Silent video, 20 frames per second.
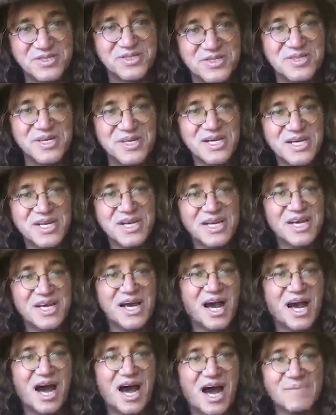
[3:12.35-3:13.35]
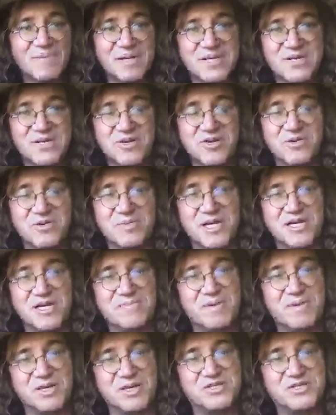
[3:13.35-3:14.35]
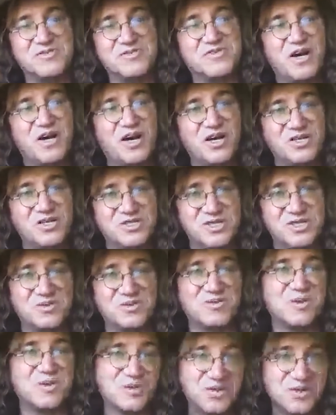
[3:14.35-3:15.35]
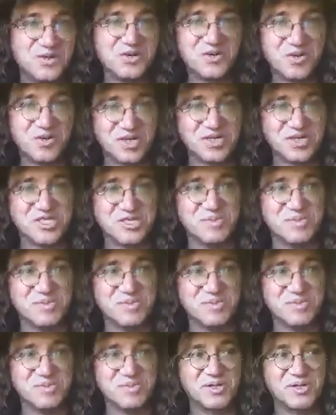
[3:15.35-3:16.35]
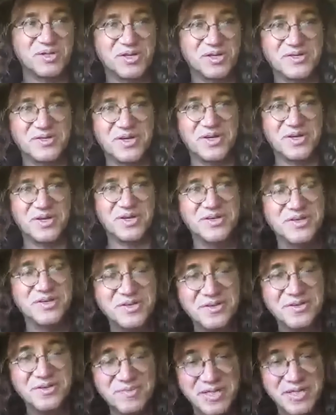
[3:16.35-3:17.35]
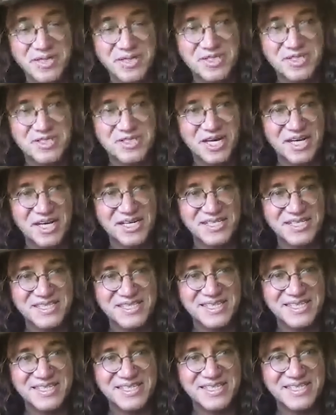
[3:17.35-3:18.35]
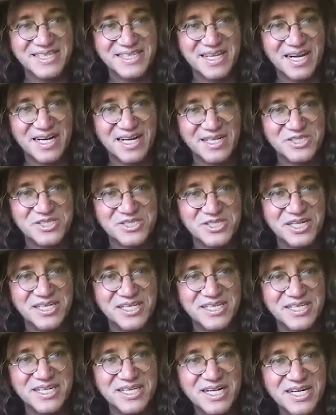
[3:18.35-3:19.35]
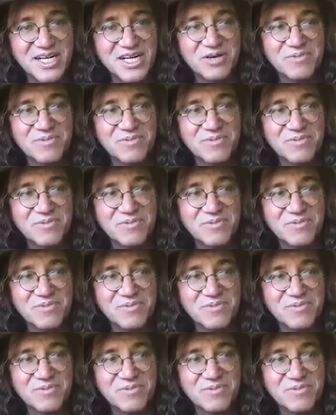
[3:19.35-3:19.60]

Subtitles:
So I mean, Google made a bunch of calls that were questionable on the business side in hindsight,